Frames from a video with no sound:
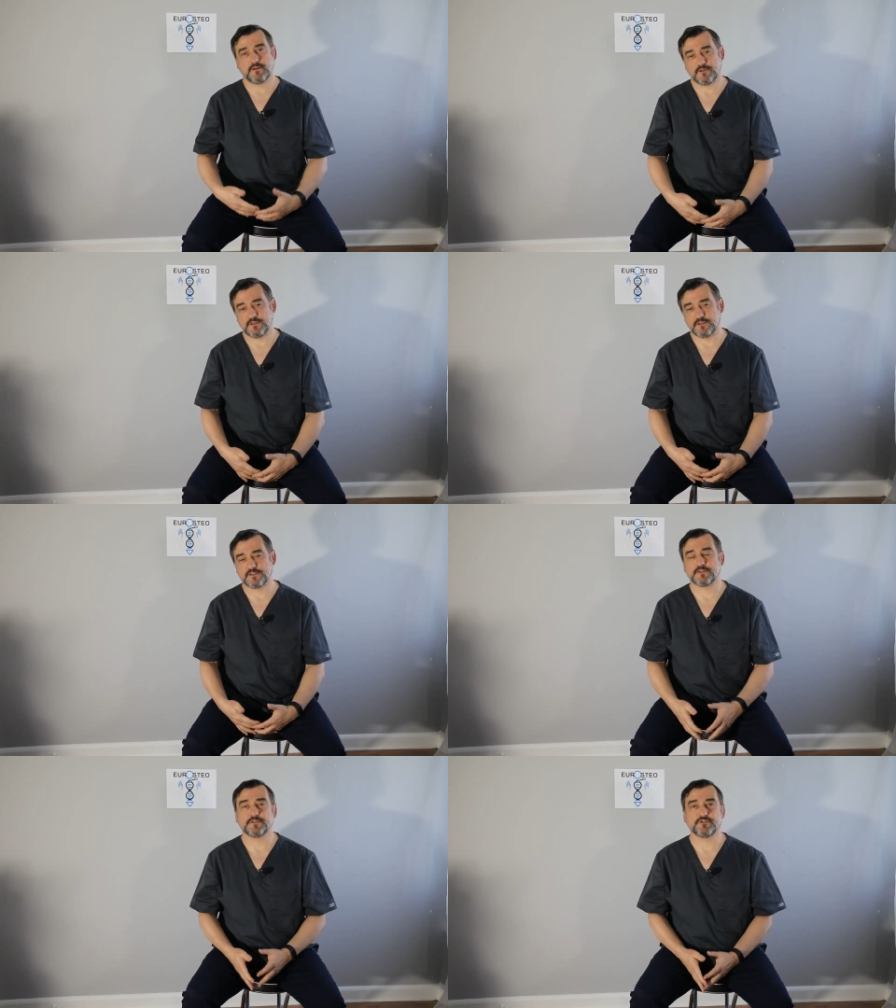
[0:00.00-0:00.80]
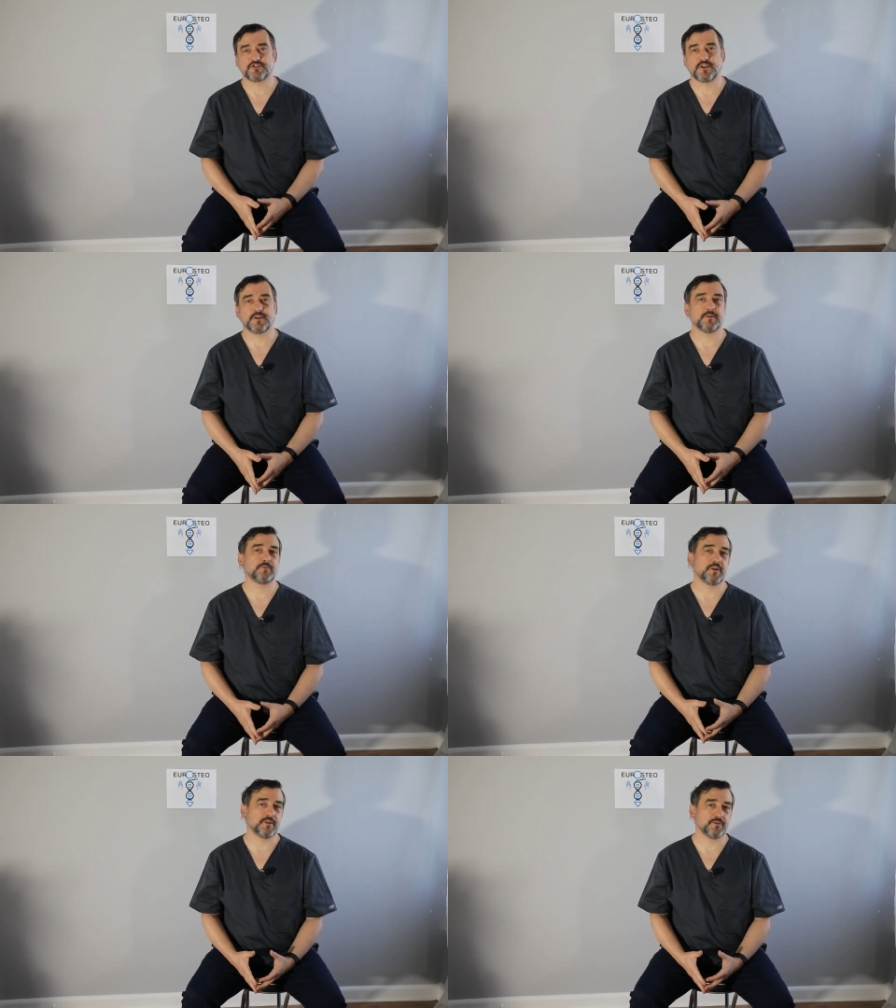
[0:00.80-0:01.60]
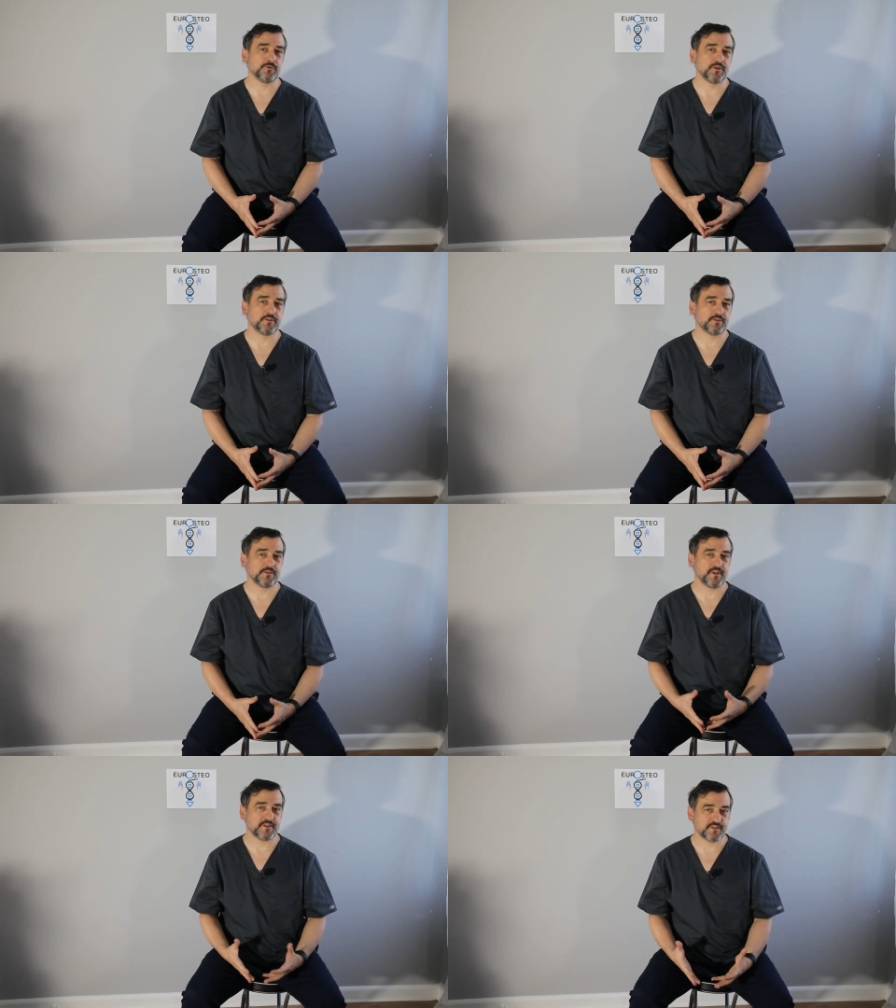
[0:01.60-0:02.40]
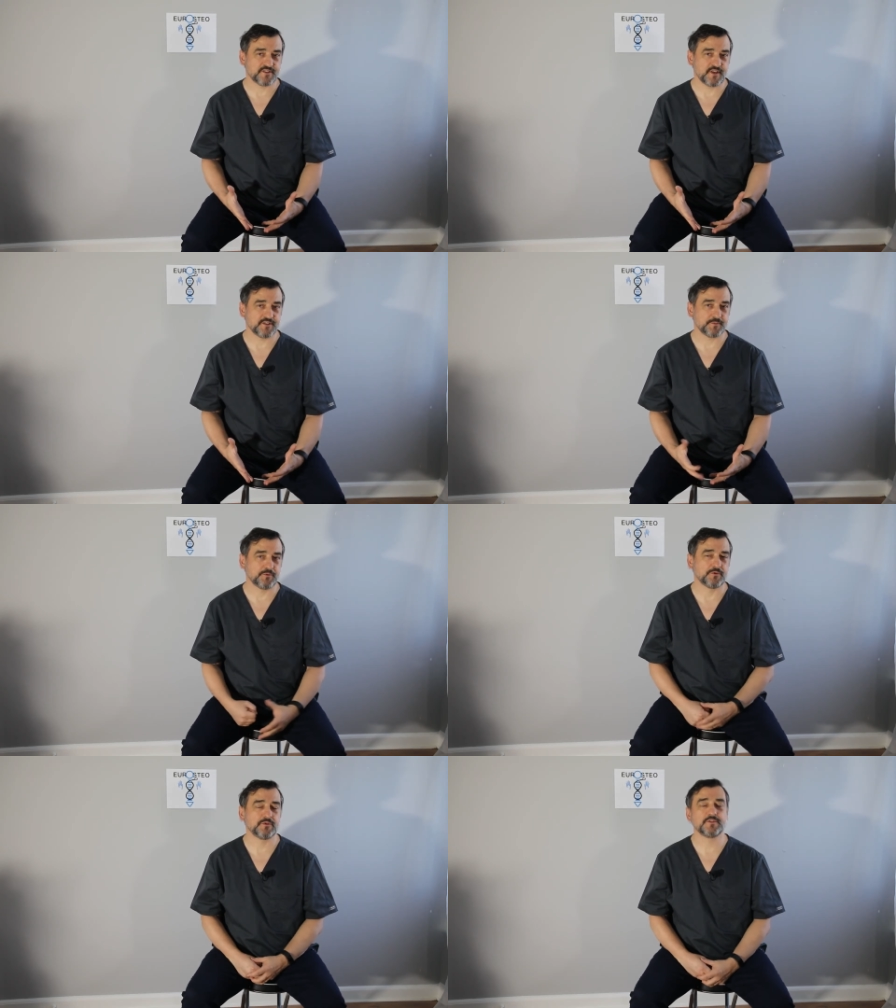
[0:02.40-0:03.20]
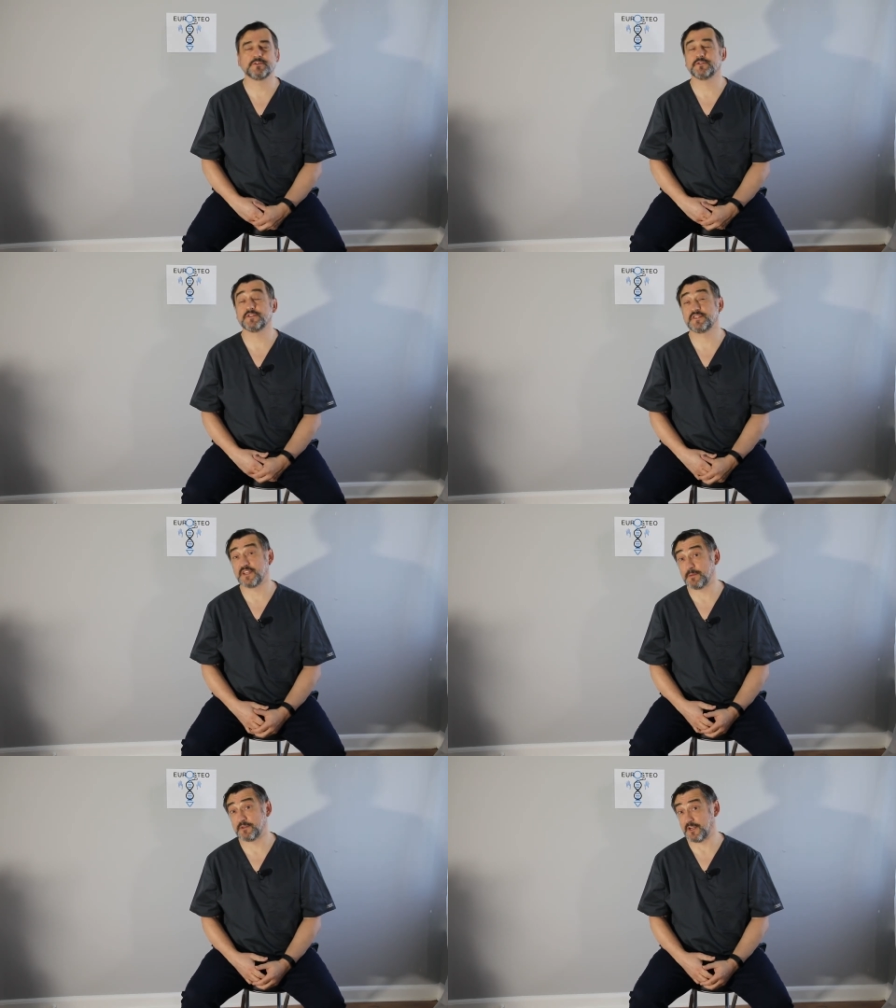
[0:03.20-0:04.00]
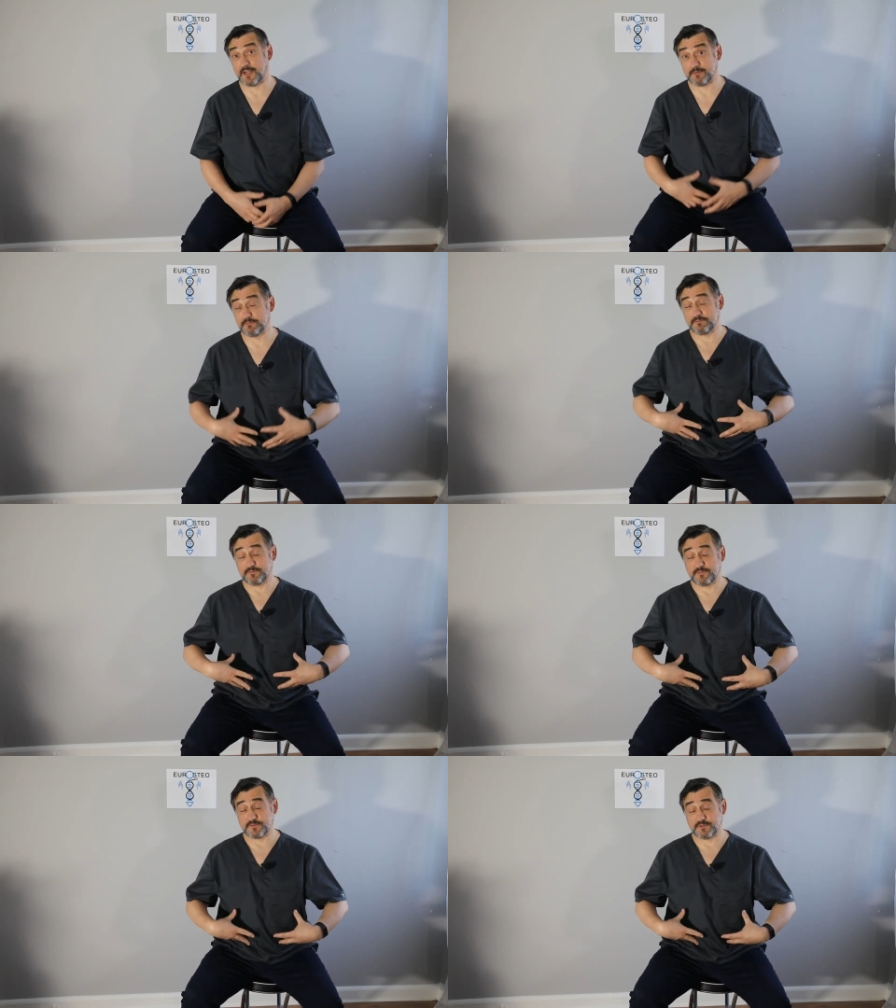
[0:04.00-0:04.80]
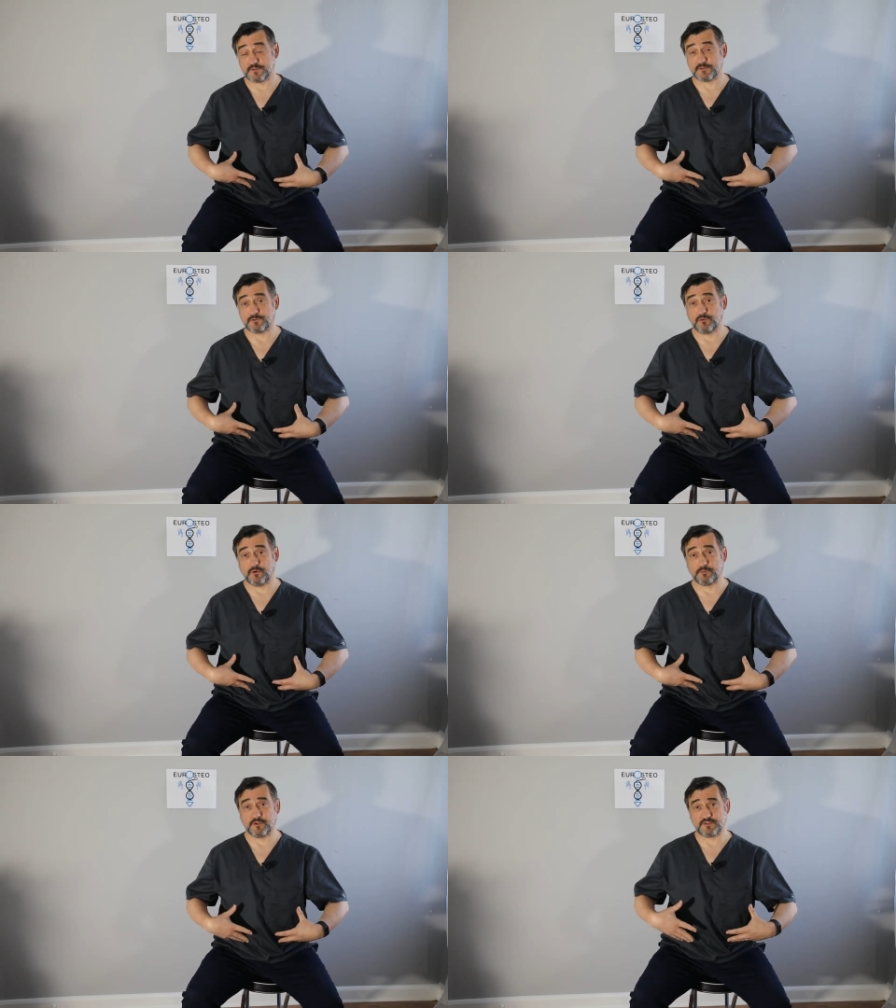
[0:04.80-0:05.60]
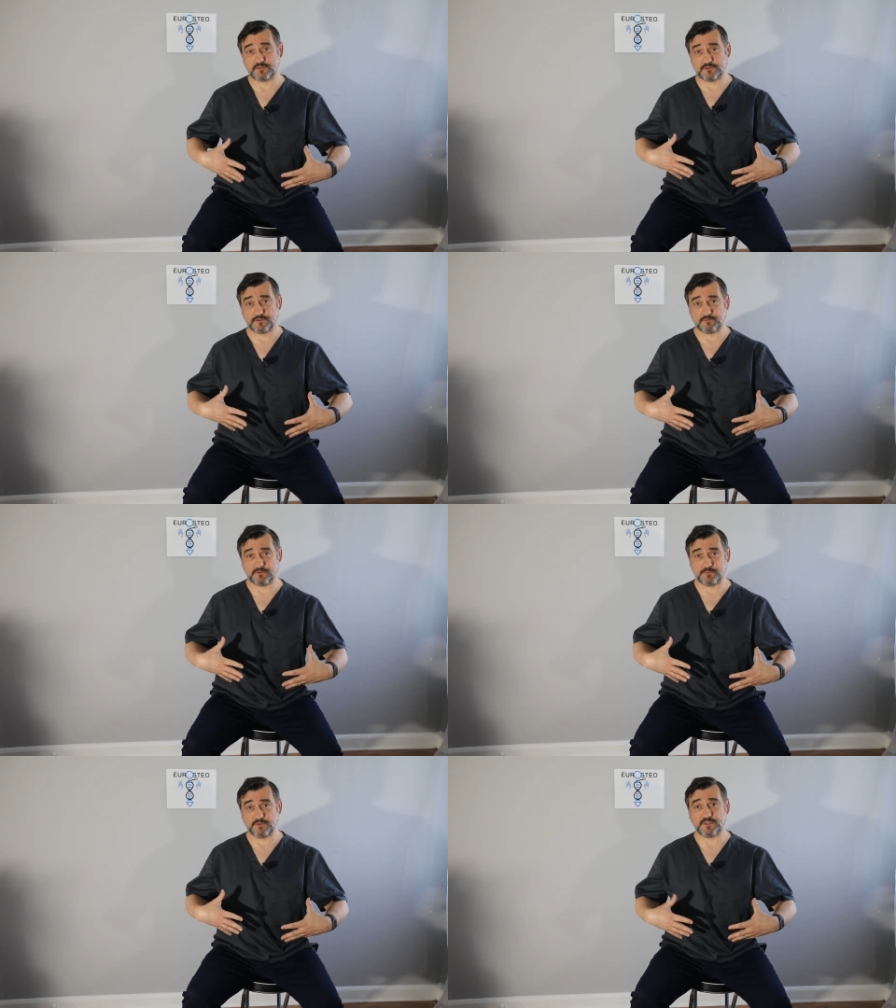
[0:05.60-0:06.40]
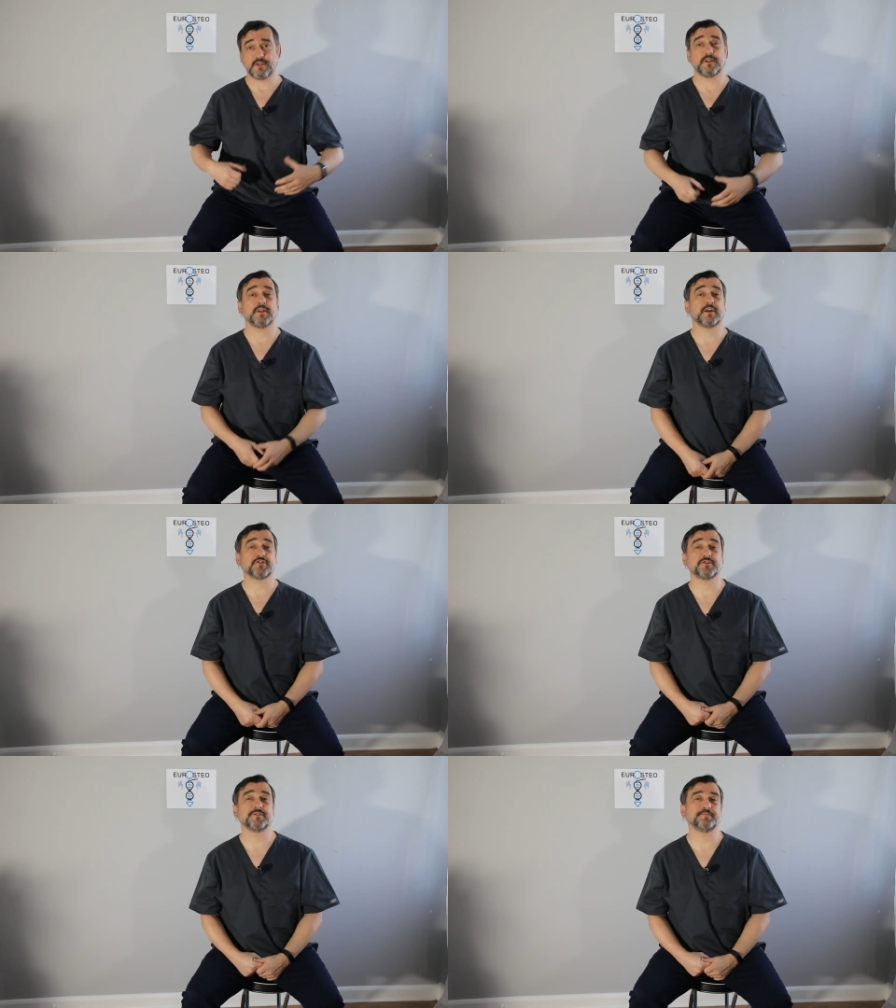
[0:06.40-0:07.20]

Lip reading: Here it's on the chair, we can do it on an exercise ball. So at the same time, the core muscles will be in action.